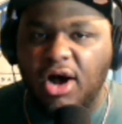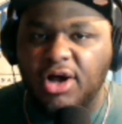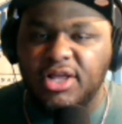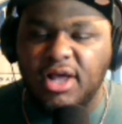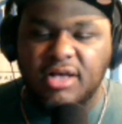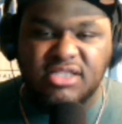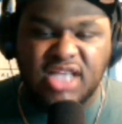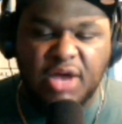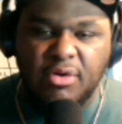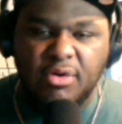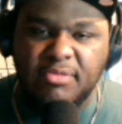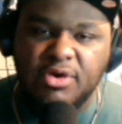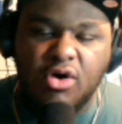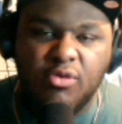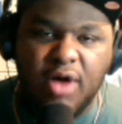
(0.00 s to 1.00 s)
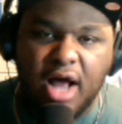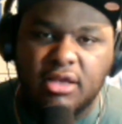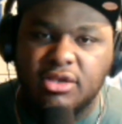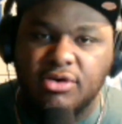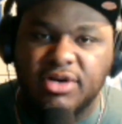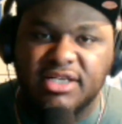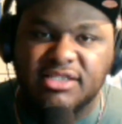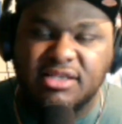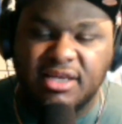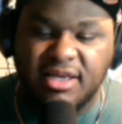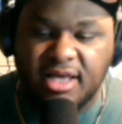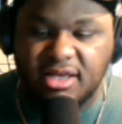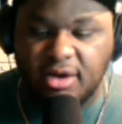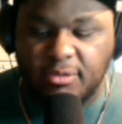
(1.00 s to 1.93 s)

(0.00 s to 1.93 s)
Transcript: Y'all stay with me. We're gonna rock through this together,